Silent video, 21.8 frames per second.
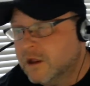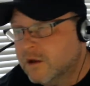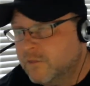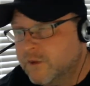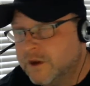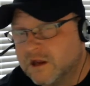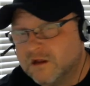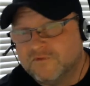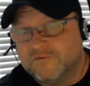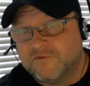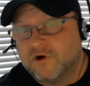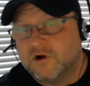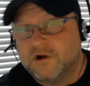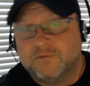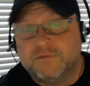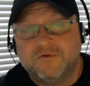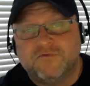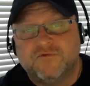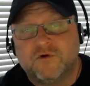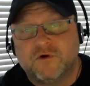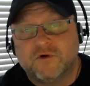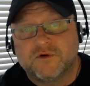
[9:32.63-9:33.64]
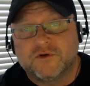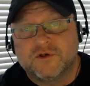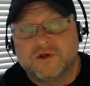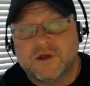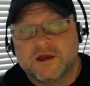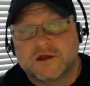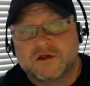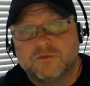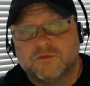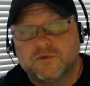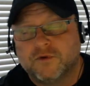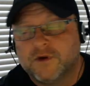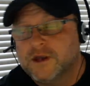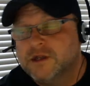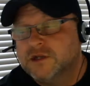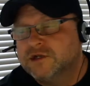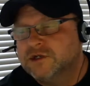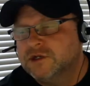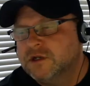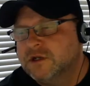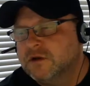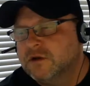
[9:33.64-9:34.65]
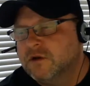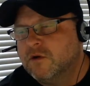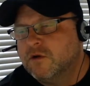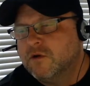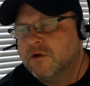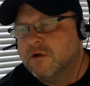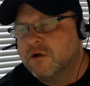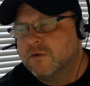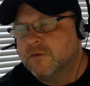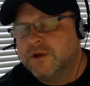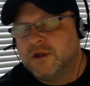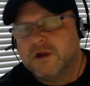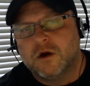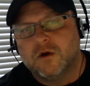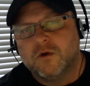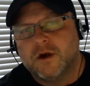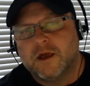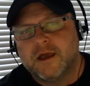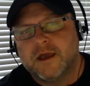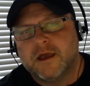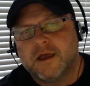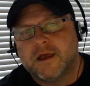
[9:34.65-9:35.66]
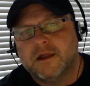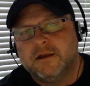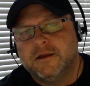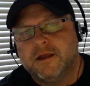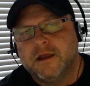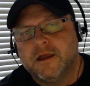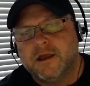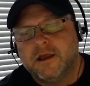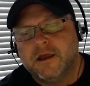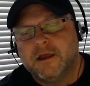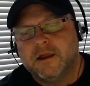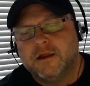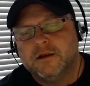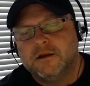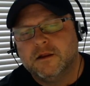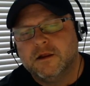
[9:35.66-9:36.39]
we convert it before expiration, or we go ahead and